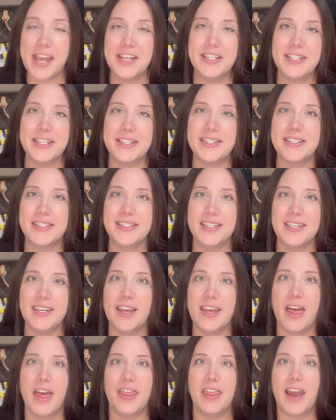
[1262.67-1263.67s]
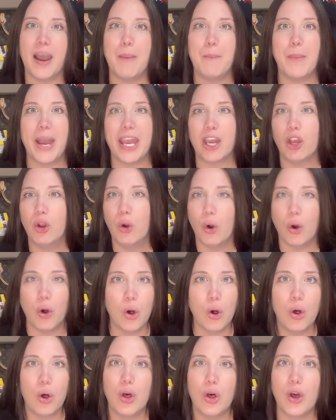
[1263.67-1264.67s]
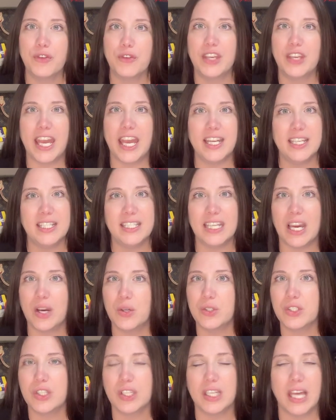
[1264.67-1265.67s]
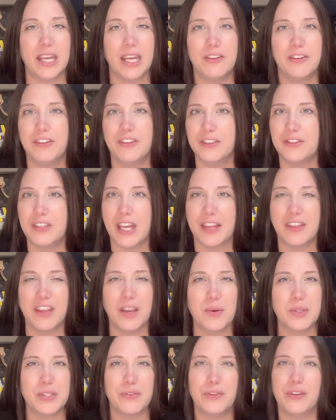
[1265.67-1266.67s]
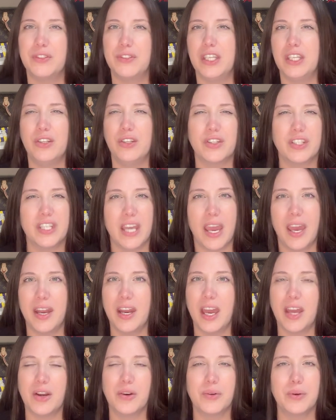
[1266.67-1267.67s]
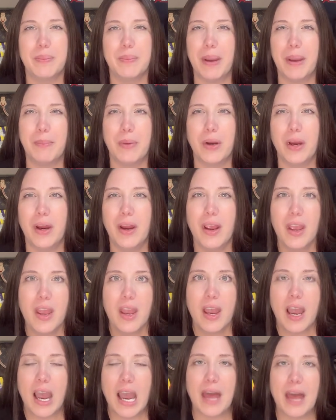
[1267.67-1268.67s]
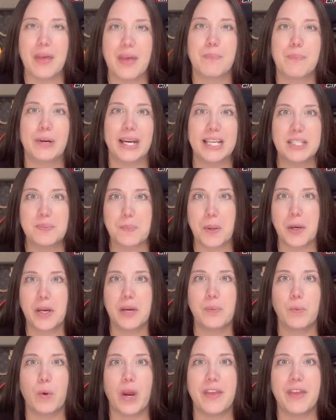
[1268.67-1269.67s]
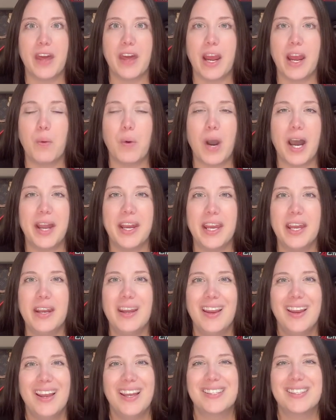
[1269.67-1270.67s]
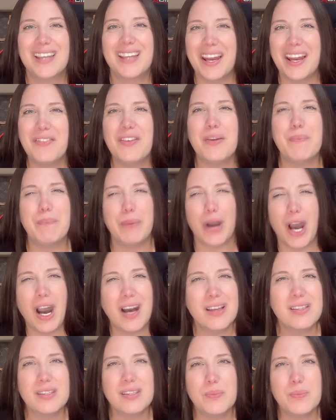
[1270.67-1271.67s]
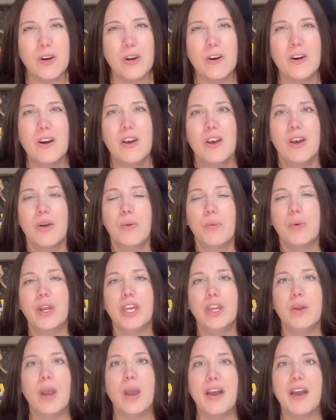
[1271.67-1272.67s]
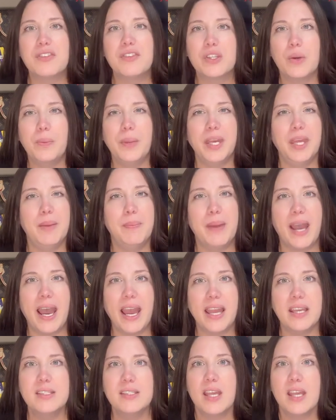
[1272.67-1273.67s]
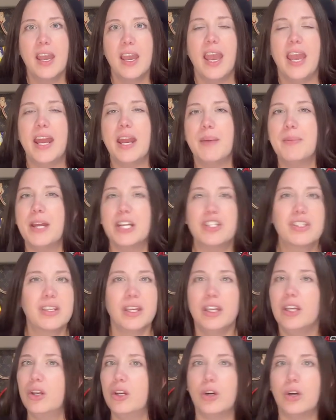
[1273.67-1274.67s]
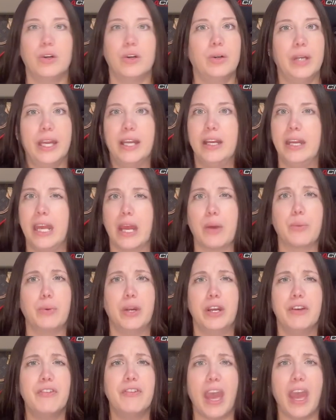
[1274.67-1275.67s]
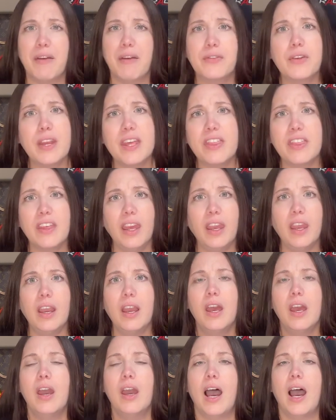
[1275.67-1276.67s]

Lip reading: I did see that my goal of getting down to like 50, I think it was 15 or 10, I don't remember, the price per wear that I wanted. It's kind of impossible when you have so many bags, and I'm not just gonna go and get rid of everything.